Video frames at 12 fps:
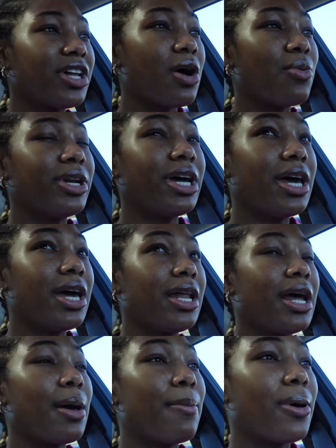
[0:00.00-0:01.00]
and I went
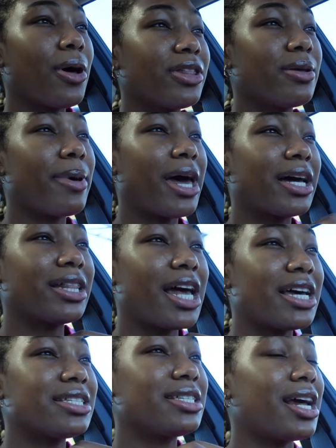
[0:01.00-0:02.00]
ahead and bought the bag
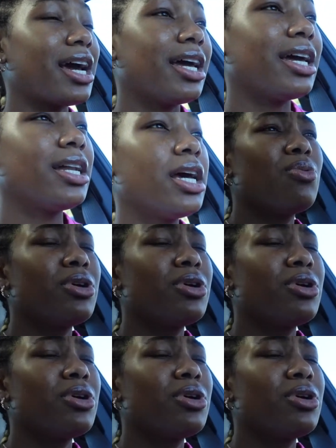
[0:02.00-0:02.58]
last night.